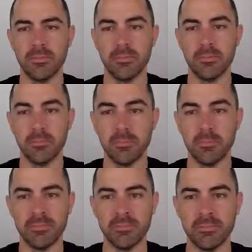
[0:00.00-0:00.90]

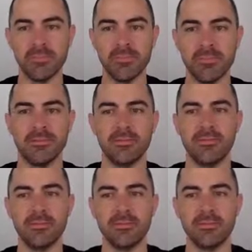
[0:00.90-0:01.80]

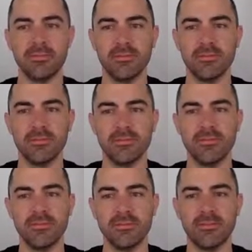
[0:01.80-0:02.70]

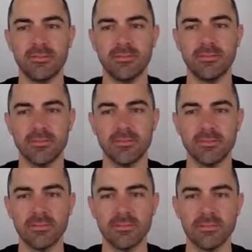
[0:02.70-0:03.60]

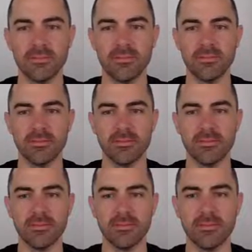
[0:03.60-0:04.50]

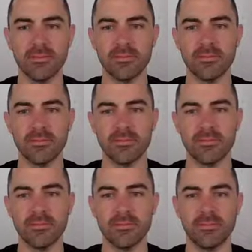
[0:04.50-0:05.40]

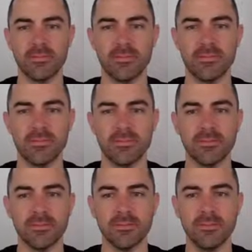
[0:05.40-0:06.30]

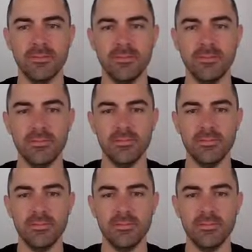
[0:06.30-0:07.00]
No one is speaking in this clip.